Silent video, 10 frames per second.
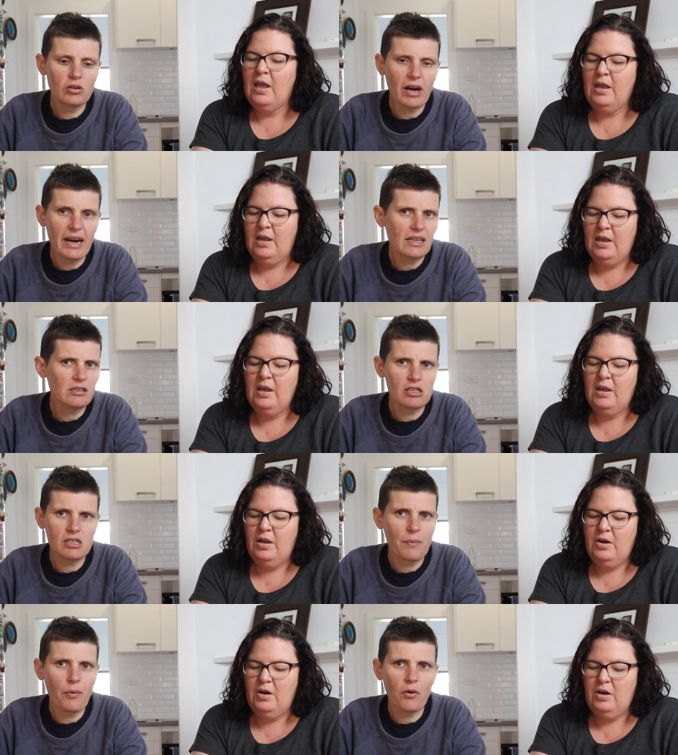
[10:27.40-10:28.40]
Speaker 1: great to
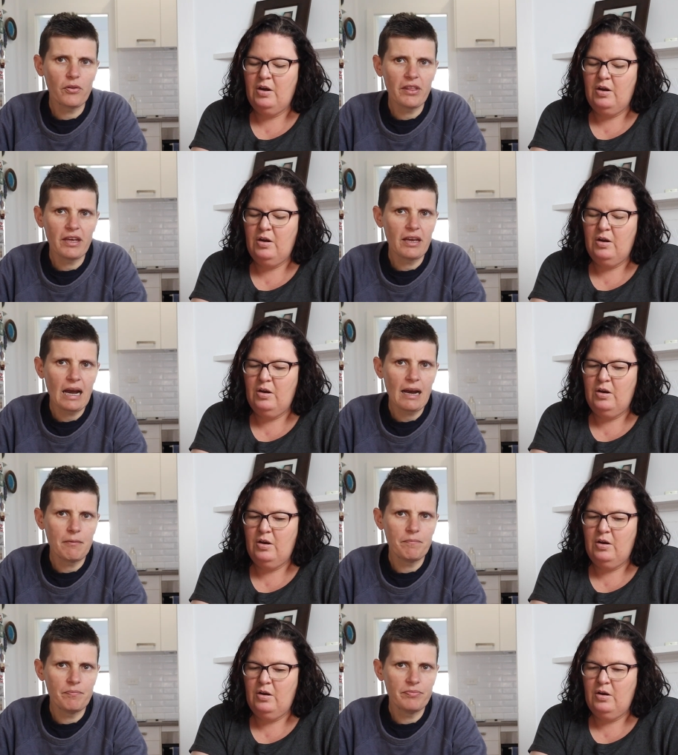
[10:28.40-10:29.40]
support the
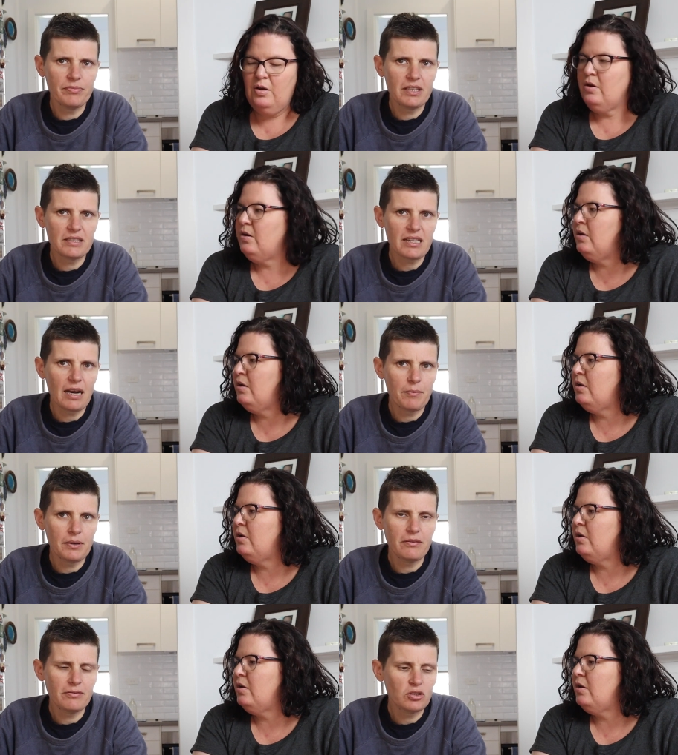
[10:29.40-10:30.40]
um, this
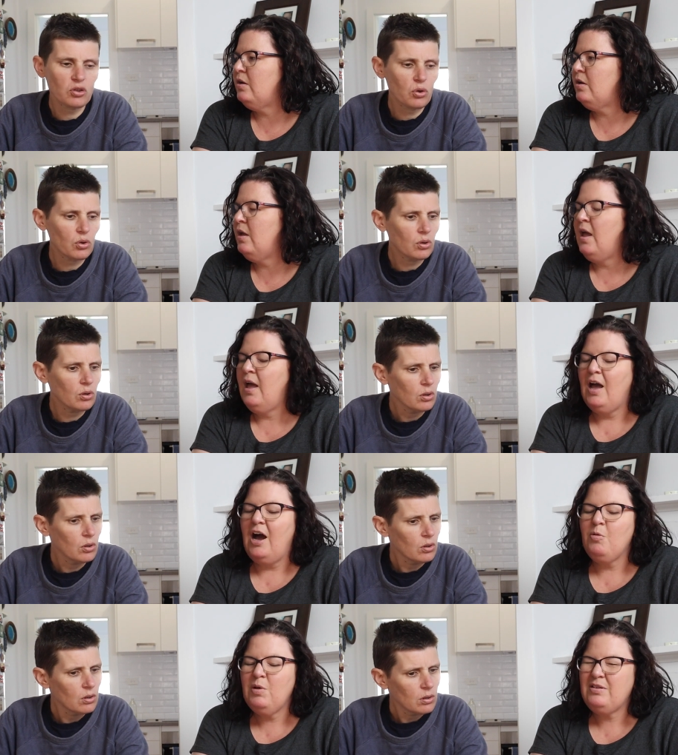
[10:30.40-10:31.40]
company for sure.
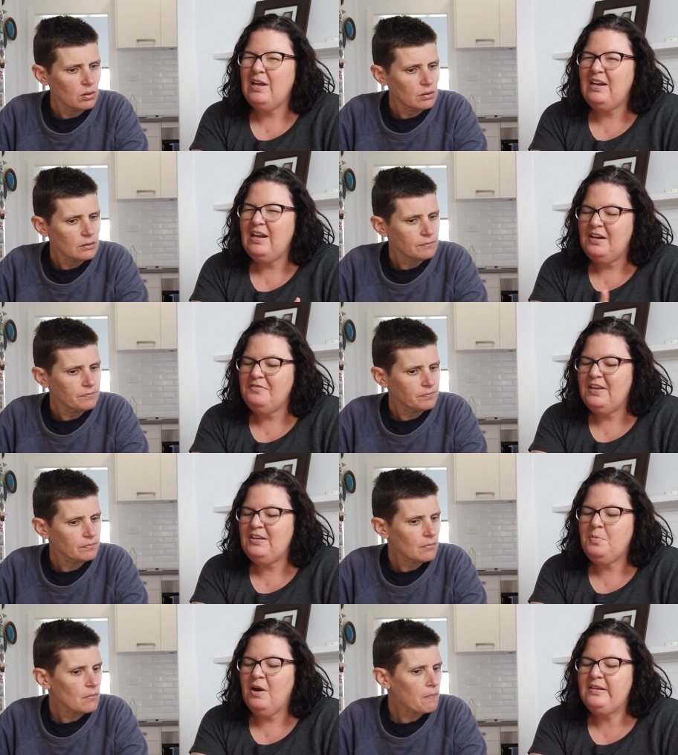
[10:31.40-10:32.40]
Speaker 2: I will say none of these
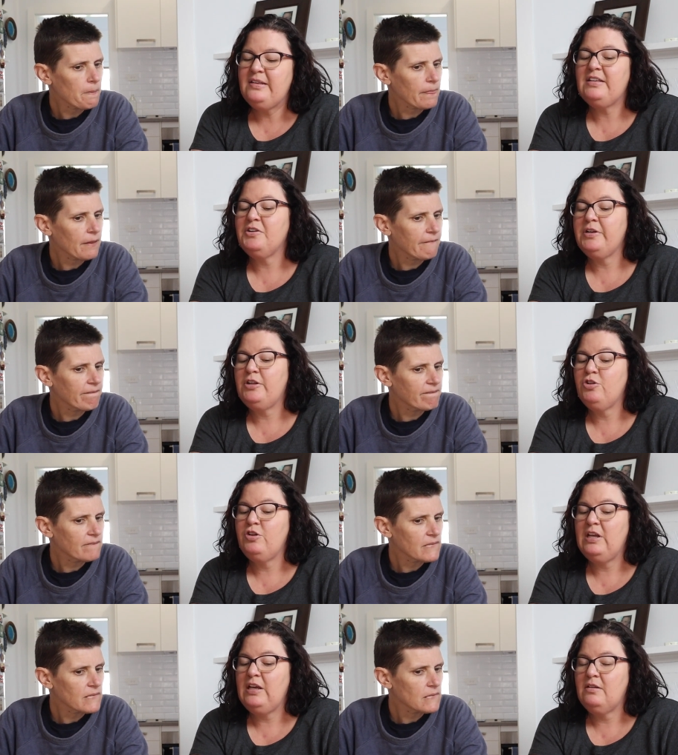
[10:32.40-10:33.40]
prices are
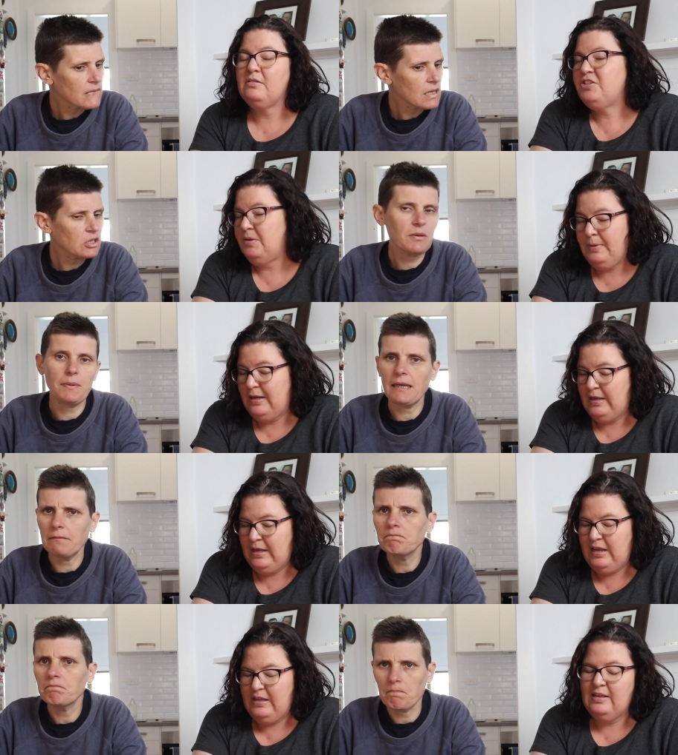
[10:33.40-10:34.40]
including shipping, shipping,
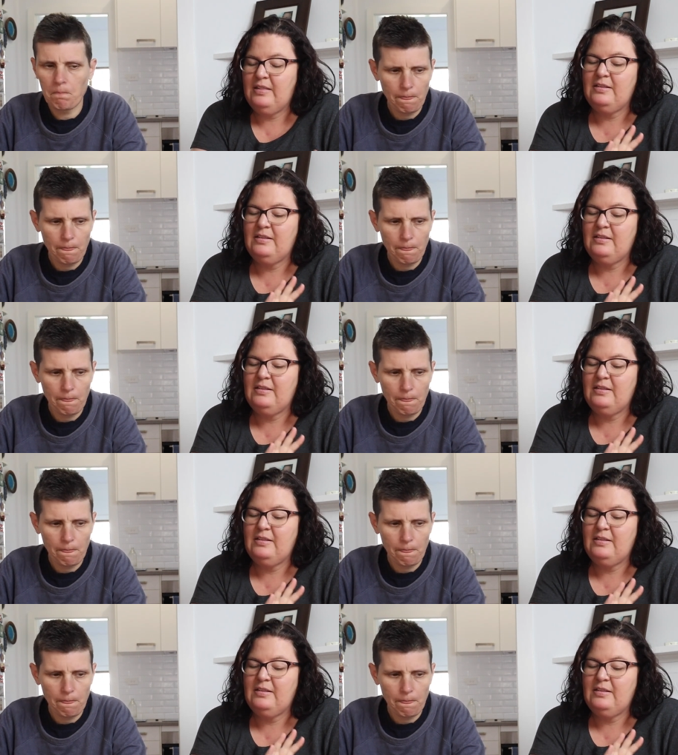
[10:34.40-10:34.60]
either.